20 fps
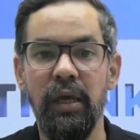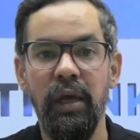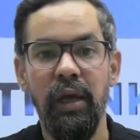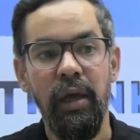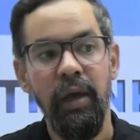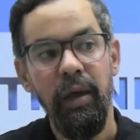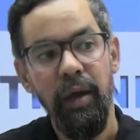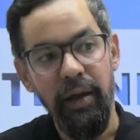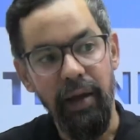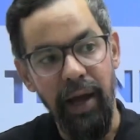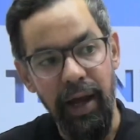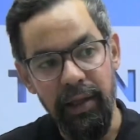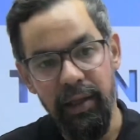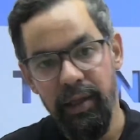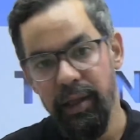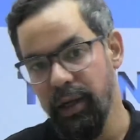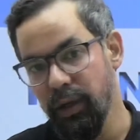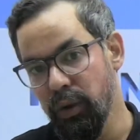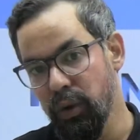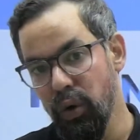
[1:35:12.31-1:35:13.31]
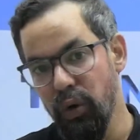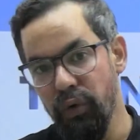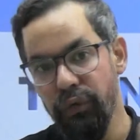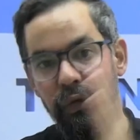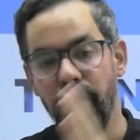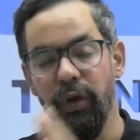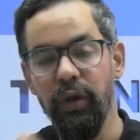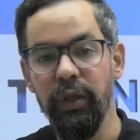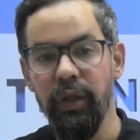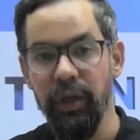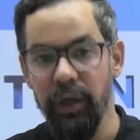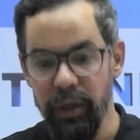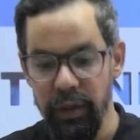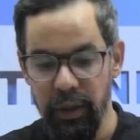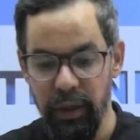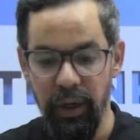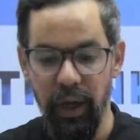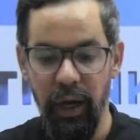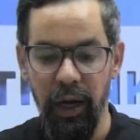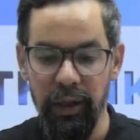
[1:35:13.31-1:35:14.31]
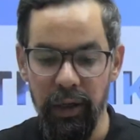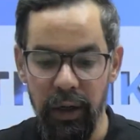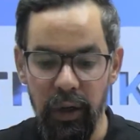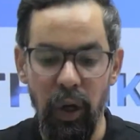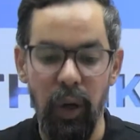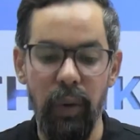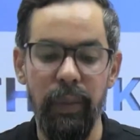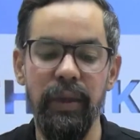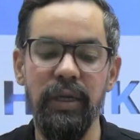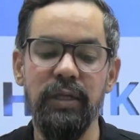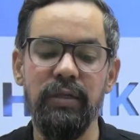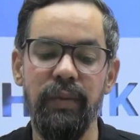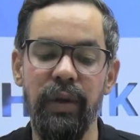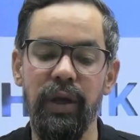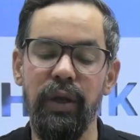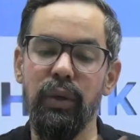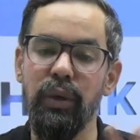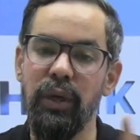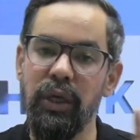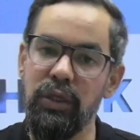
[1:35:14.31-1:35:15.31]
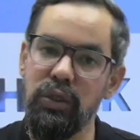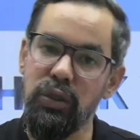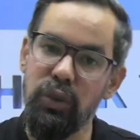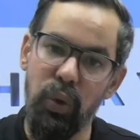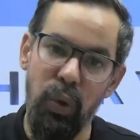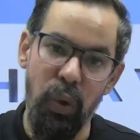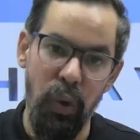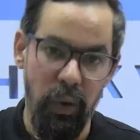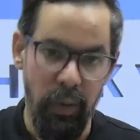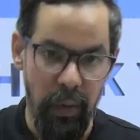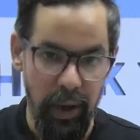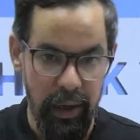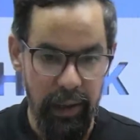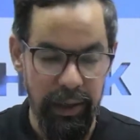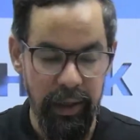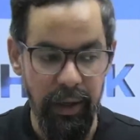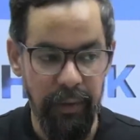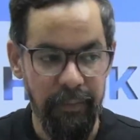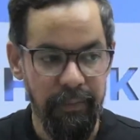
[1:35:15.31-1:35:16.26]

rather than go for the other topics where you can score well. Okay?